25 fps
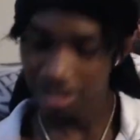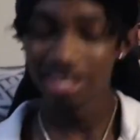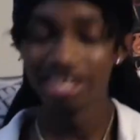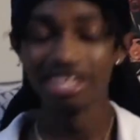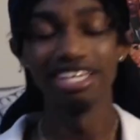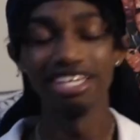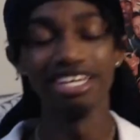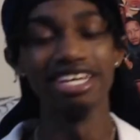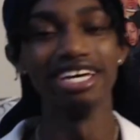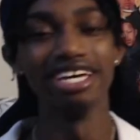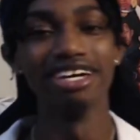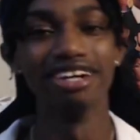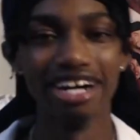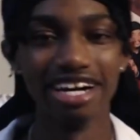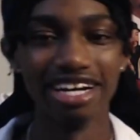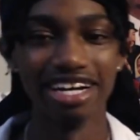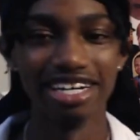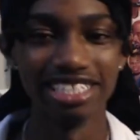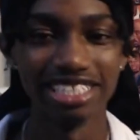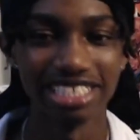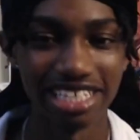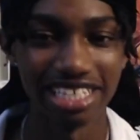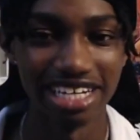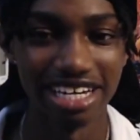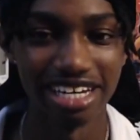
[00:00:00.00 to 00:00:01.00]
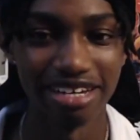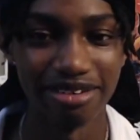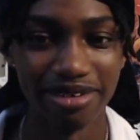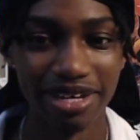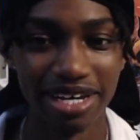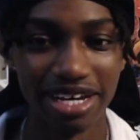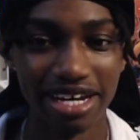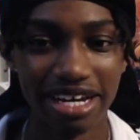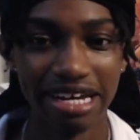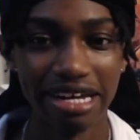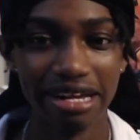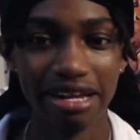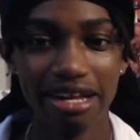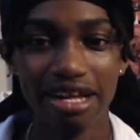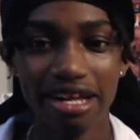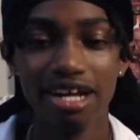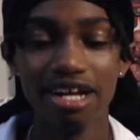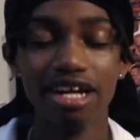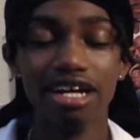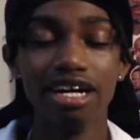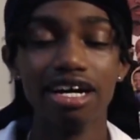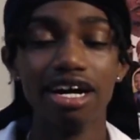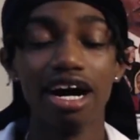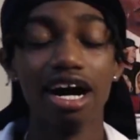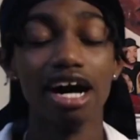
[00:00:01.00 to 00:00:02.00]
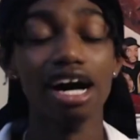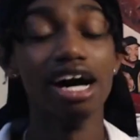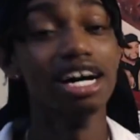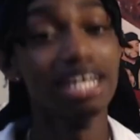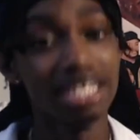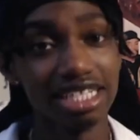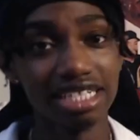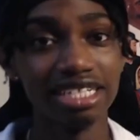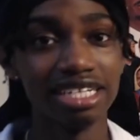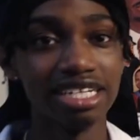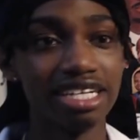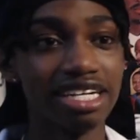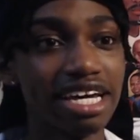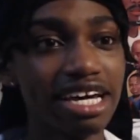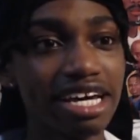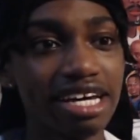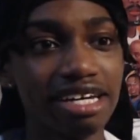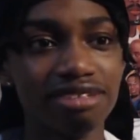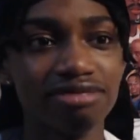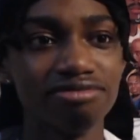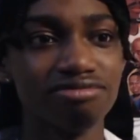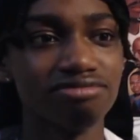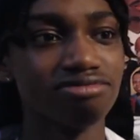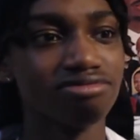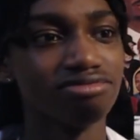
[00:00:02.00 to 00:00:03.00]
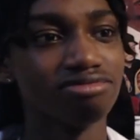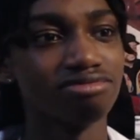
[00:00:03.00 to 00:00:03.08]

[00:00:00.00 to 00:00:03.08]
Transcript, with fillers: You know what I'm saying, man? other than that,